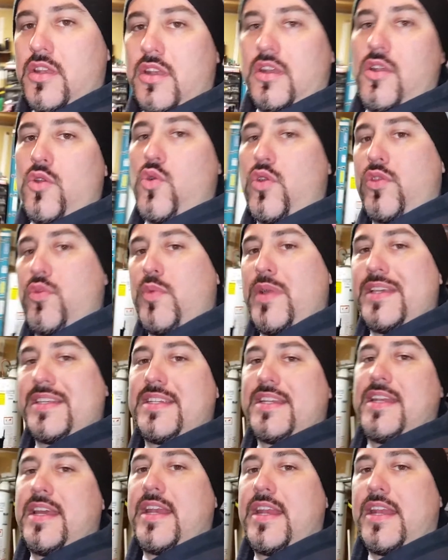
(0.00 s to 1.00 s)

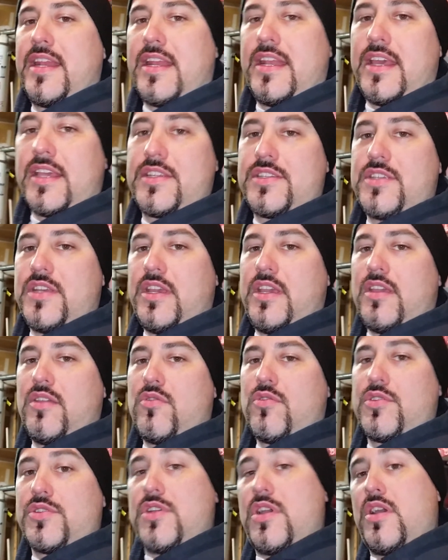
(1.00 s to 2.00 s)
Northwest 99 XJ,
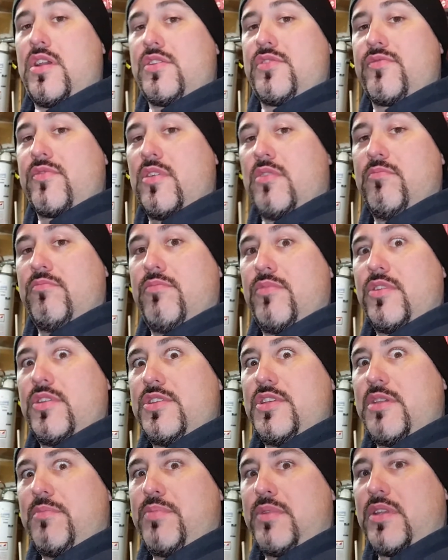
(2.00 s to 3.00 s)
or Josh from the
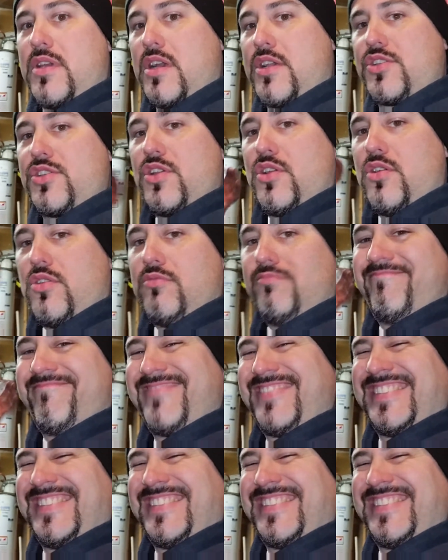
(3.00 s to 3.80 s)
Jeep Talk Show.